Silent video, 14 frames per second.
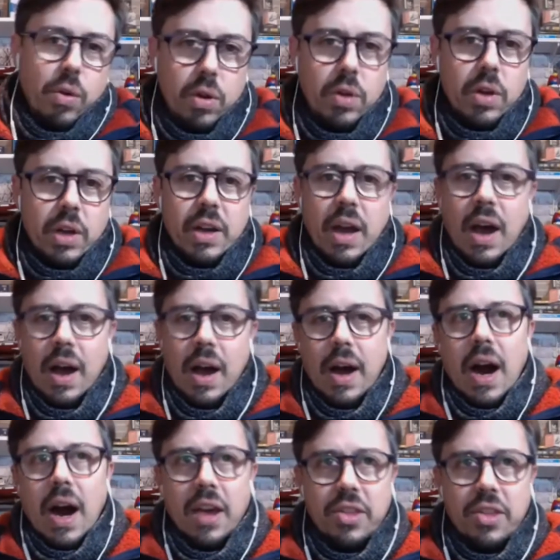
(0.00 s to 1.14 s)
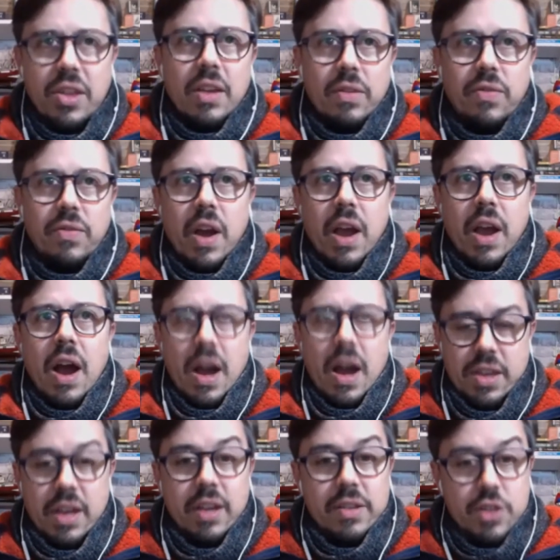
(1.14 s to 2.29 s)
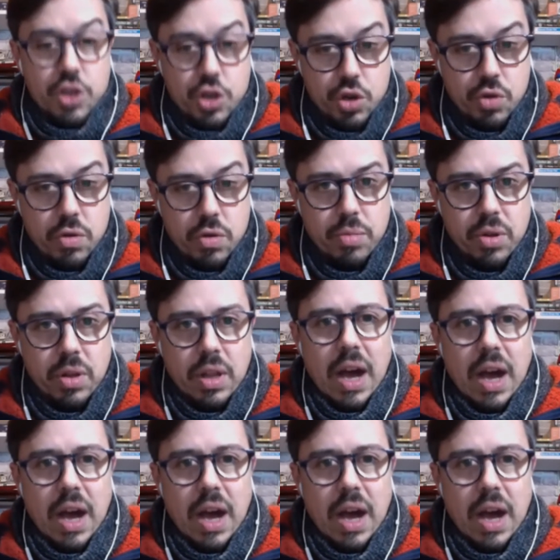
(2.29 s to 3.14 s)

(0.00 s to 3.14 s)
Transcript: look at, I think it's very hard. I think it's doable.